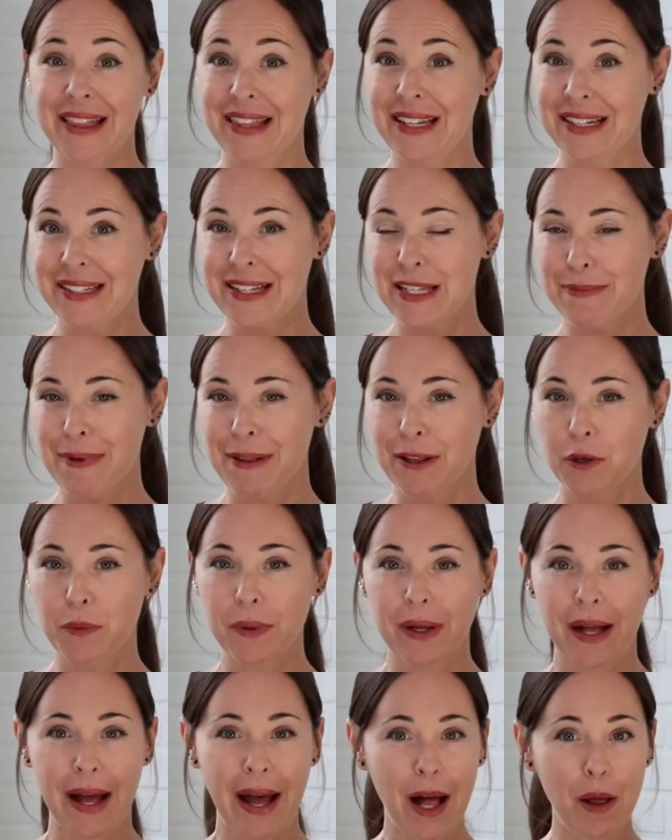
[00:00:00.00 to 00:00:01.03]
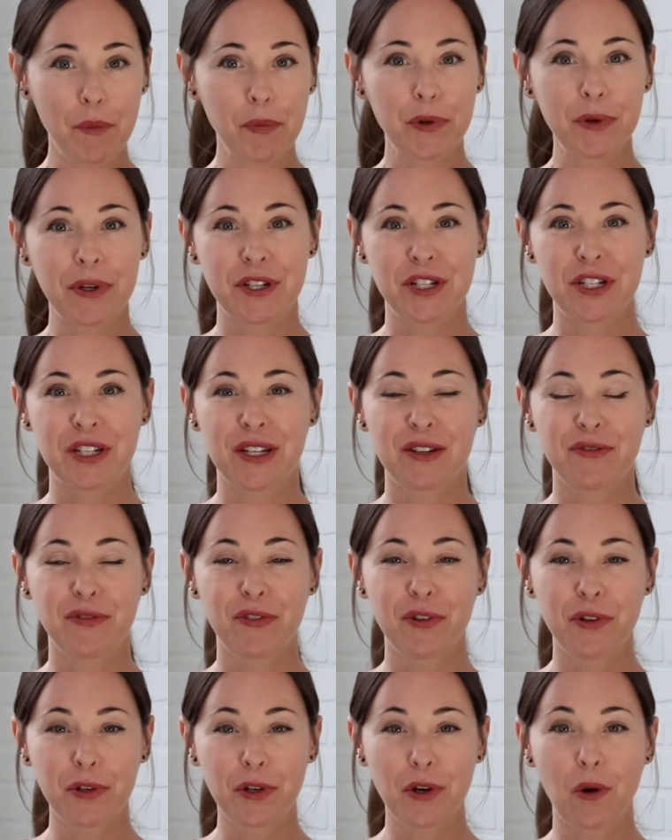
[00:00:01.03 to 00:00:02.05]
I think this method will help you
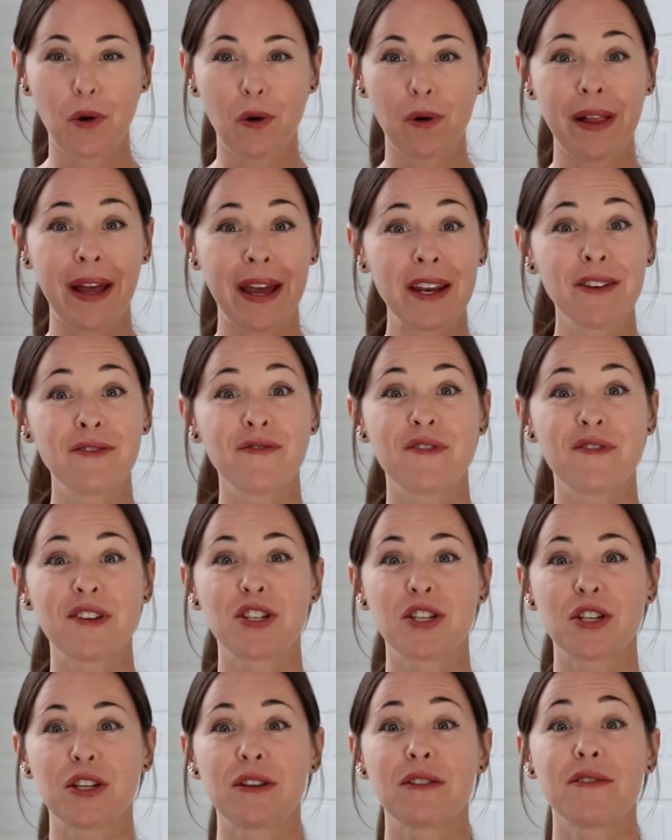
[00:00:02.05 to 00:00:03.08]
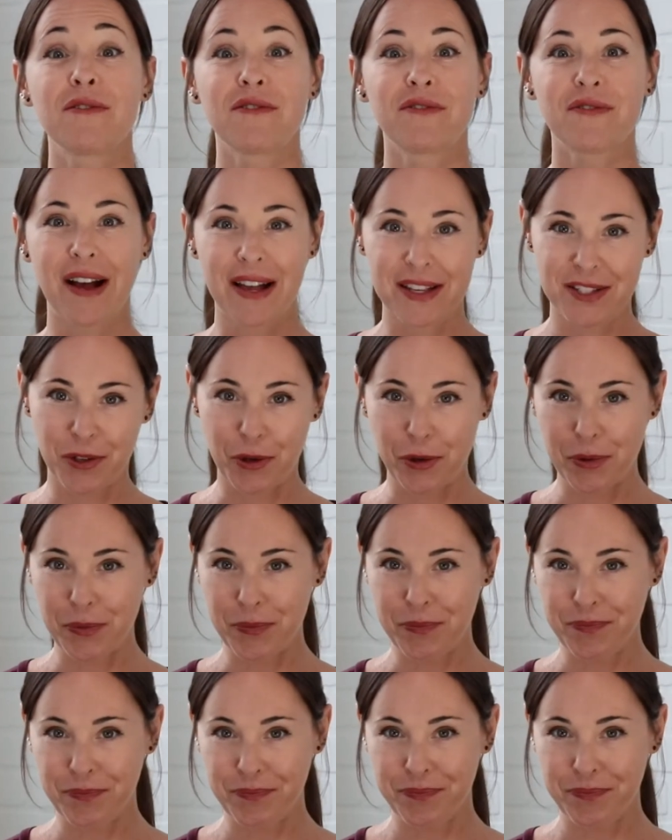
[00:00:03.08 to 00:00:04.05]
achieve your goal and vision faster.